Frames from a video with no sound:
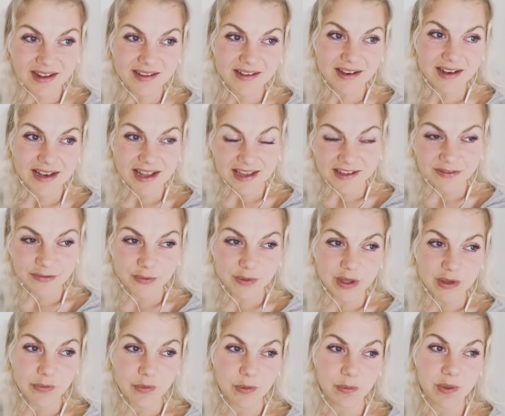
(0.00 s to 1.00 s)
last week
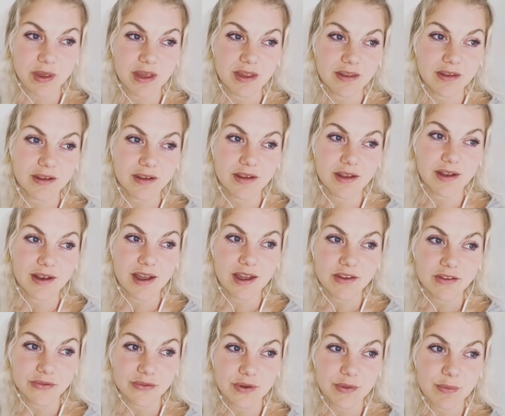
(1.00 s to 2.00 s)
we made a live
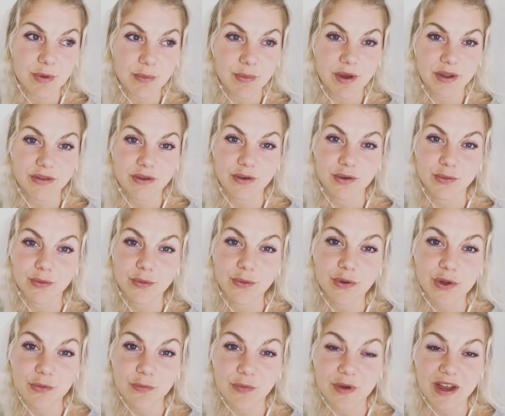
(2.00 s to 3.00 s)
stream about the
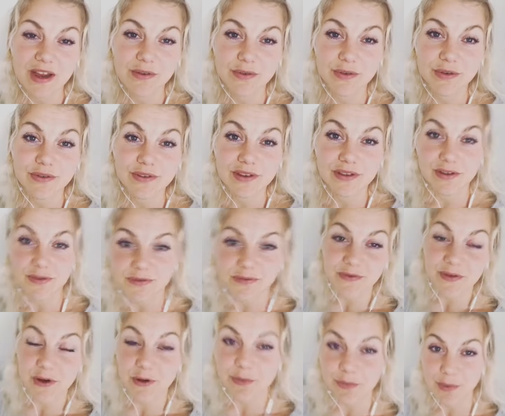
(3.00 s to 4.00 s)
coronavirus and the
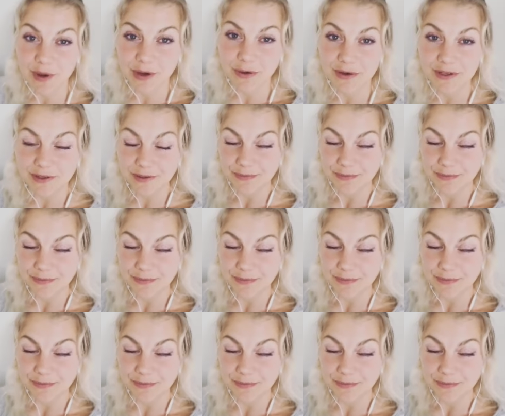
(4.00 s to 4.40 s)
fear about it.